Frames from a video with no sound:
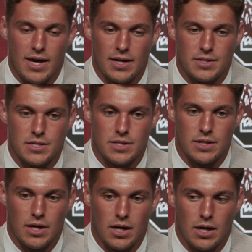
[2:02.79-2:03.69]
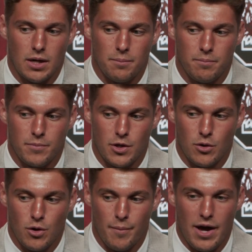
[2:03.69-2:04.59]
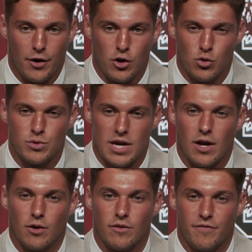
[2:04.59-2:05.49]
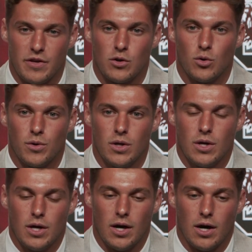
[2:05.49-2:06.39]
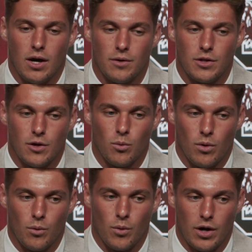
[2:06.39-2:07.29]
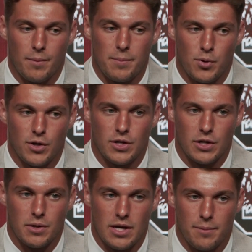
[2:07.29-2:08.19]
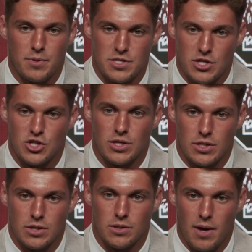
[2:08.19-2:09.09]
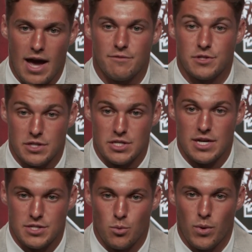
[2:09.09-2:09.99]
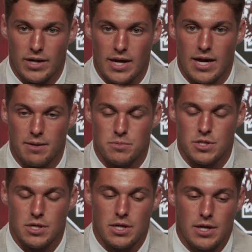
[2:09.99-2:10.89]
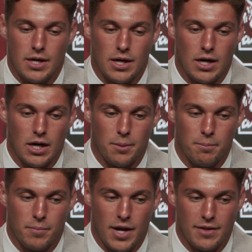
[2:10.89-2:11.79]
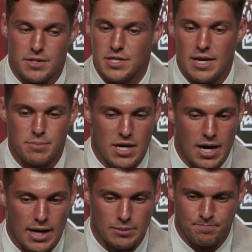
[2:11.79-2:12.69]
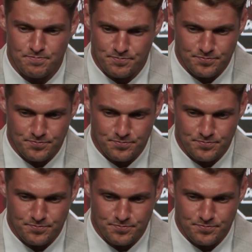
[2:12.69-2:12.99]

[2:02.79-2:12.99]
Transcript: that no matter who's out on the field, we're going to be put in a position to have success and win games. But at the same time,